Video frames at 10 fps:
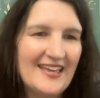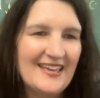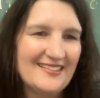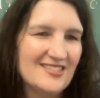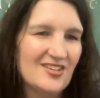
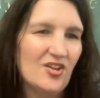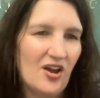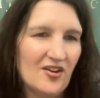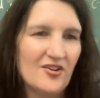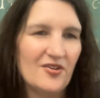It's a
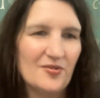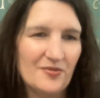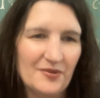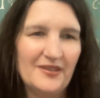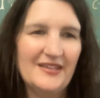longer
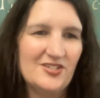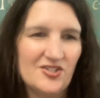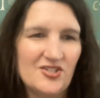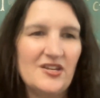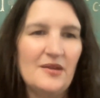
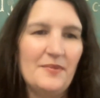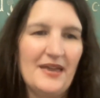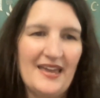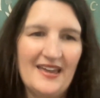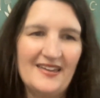relationship,
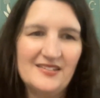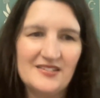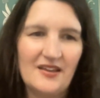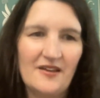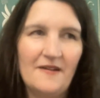and
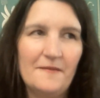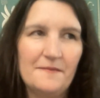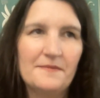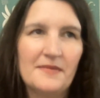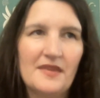
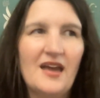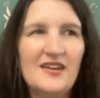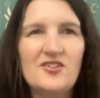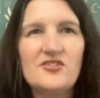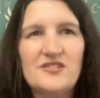
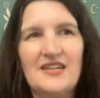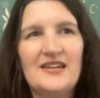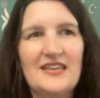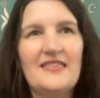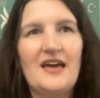
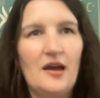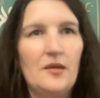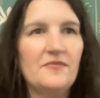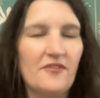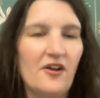understanding that
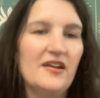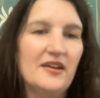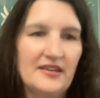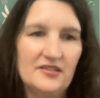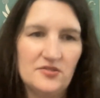upfront
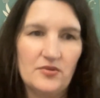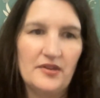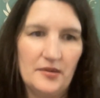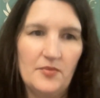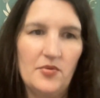is
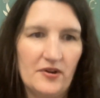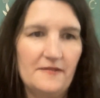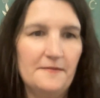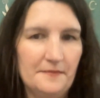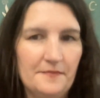really important.